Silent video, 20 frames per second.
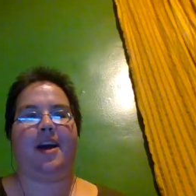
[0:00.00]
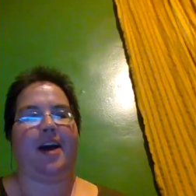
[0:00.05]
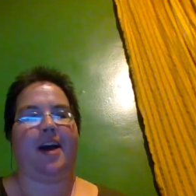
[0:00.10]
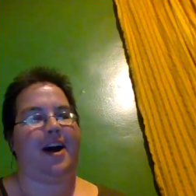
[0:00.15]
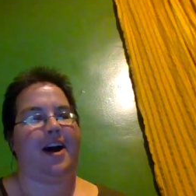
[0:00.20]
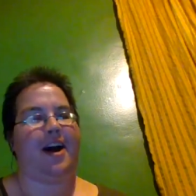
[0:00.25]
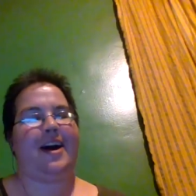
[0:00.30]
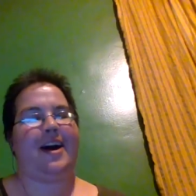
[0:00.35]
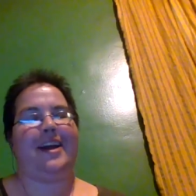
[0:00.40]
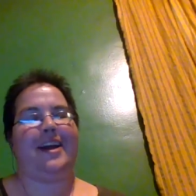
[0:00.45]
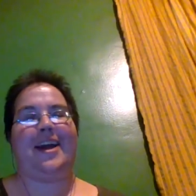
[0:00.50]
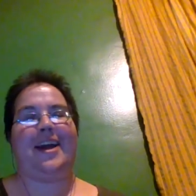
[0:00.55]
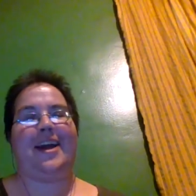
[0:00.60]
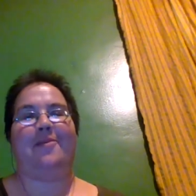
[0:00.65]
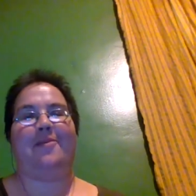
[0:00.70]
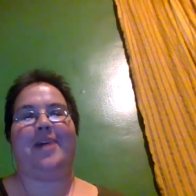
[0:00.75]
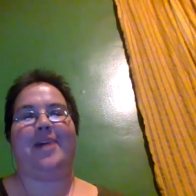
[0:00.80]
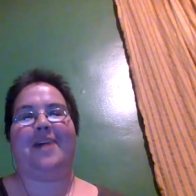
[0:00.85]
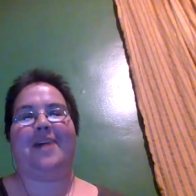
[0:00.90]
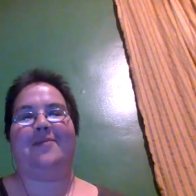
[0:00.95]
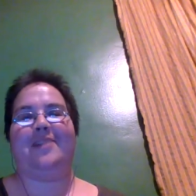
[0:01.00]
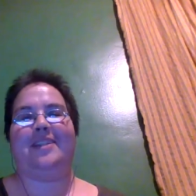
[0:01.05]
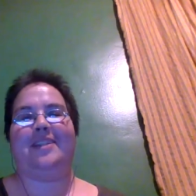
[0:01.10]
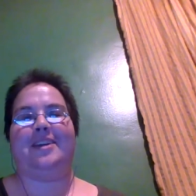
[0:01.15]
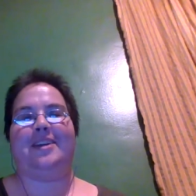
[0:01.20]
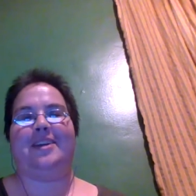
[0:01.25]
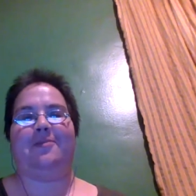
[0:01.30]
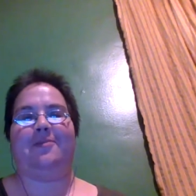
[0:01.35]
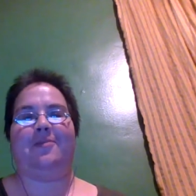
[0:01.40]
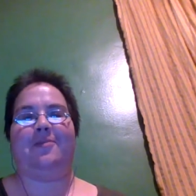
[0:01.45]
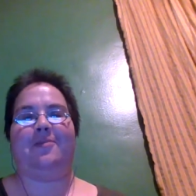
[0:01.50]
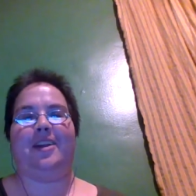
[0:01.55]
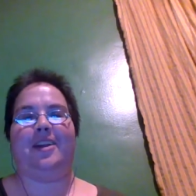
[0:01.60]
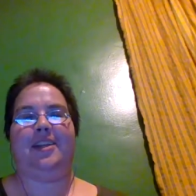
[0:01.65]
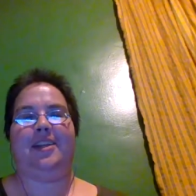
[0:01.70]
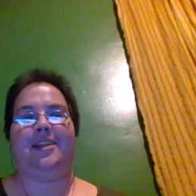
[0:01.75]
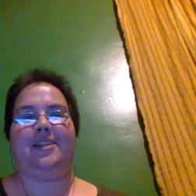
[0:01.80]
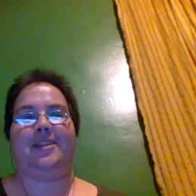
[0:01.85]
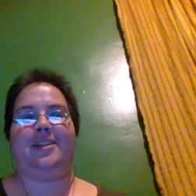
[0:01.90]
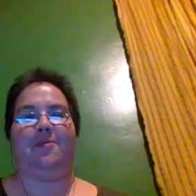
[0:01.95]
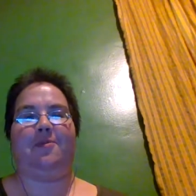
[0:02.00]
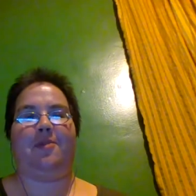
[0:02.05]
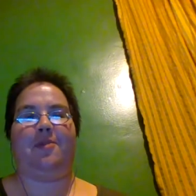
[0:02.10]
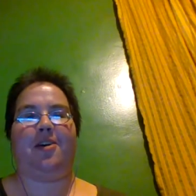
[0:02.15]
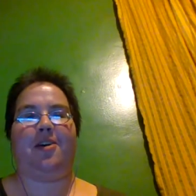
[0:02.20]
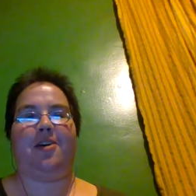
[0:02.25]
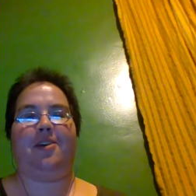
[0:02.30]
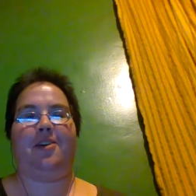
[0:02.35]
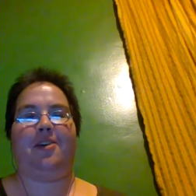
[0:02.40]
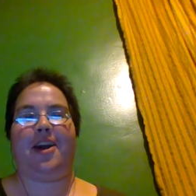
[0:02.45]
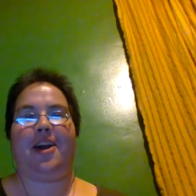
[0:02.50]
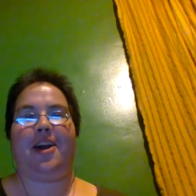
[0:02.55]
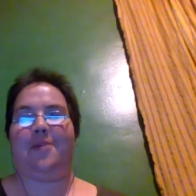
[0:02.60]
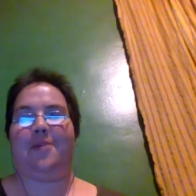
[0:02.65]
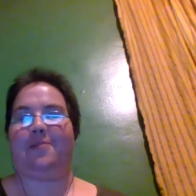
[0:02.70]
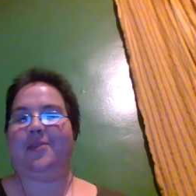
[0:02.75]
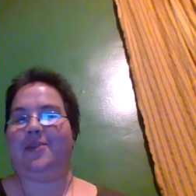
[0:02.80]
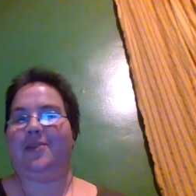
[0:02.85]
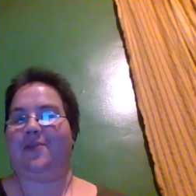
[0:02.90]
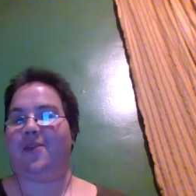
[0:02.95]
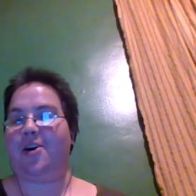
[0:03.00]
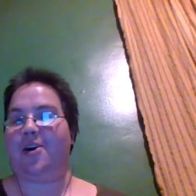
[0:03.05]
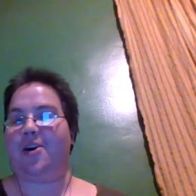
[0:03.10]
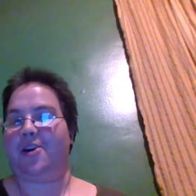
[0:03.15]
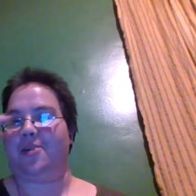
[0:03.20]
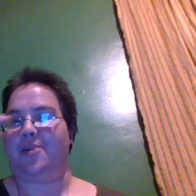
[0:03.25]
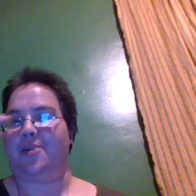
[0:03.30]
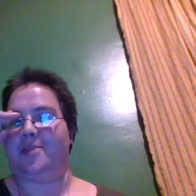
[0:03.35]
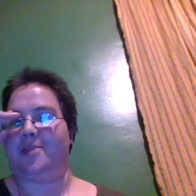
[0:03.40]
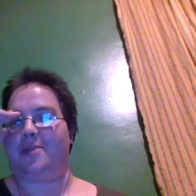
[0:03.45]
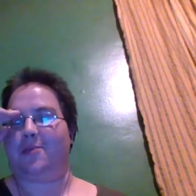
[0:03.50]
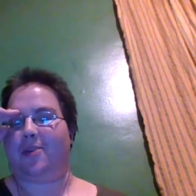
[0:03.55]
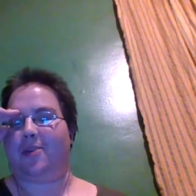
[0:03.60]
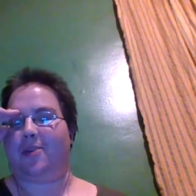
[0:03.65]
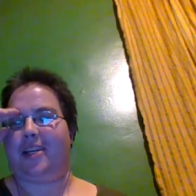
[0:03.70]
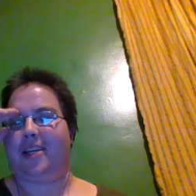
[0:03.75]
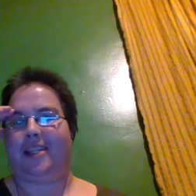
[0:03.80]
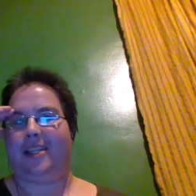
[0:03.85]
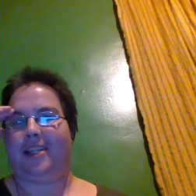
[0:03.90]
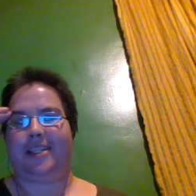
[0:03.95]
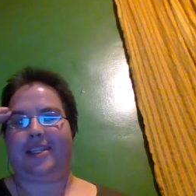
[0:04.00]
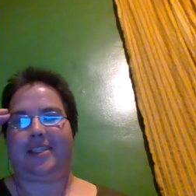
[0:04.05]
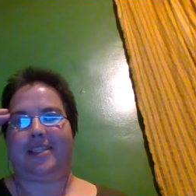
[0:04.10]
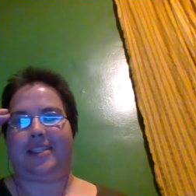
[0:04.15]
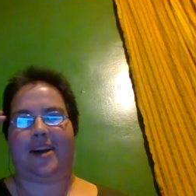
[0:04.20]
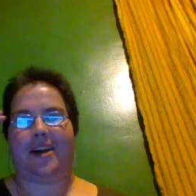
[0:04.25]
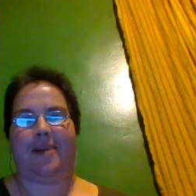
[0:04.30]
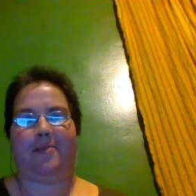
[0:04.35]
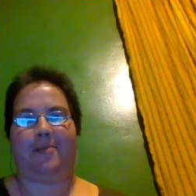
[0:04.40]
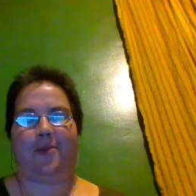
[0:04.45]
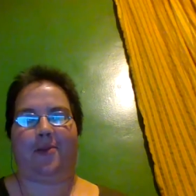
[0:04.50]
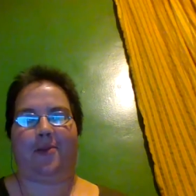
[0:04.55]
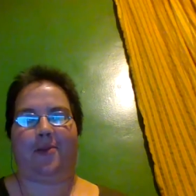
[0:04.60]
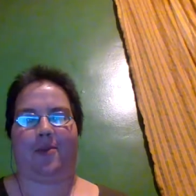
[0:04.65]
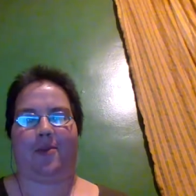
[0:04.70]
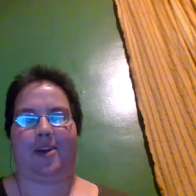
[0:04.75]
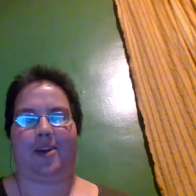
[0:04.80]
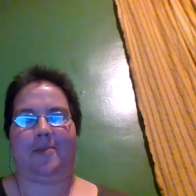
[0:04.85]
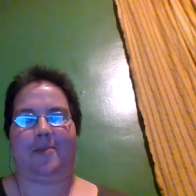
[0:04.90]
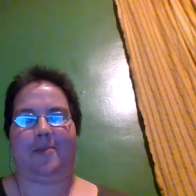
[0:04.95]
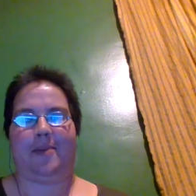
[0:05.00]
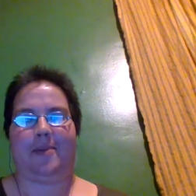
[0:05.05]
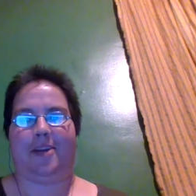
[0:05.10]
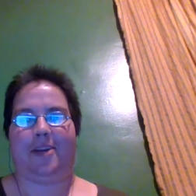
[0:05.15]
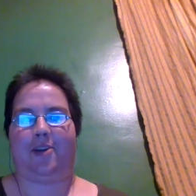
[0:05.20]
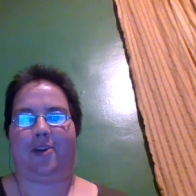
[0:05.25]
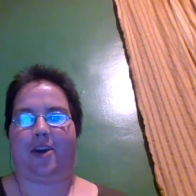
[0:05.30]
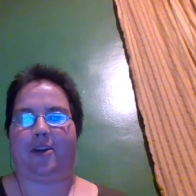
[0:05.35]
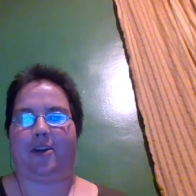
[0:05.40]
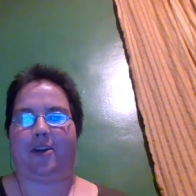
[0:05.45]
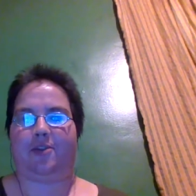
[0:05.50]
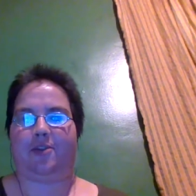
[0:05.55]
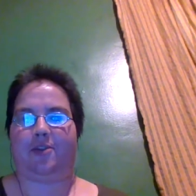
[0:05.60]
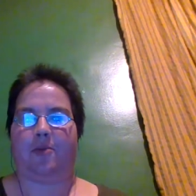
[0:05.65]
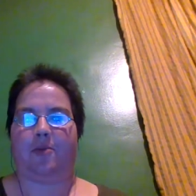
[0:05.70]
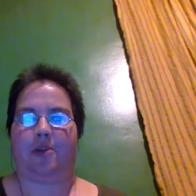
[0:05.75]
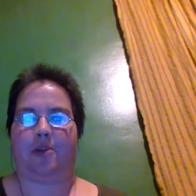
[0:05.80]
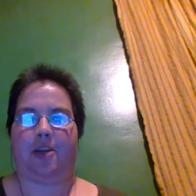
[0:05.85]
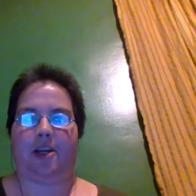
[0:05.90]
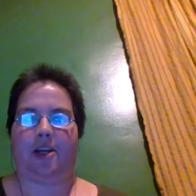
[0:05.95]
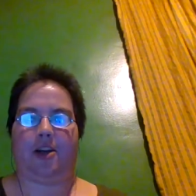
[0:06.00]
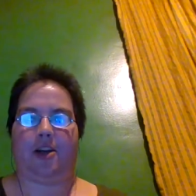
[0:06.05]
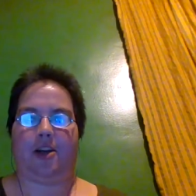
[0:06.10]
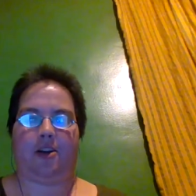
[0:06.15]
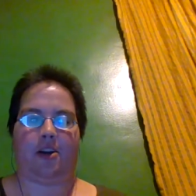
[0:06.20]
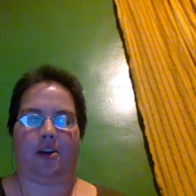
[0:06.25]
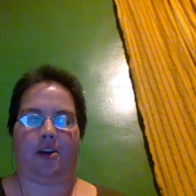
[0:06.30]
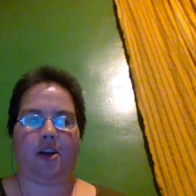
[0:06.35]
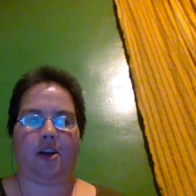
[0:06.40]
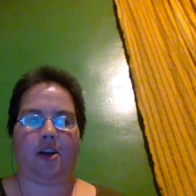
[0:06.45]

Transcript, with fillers: Uh, yeah, we haven't done one of these in a while, and I hope the volume is working this time, or we're going to be in a lot of trouble here.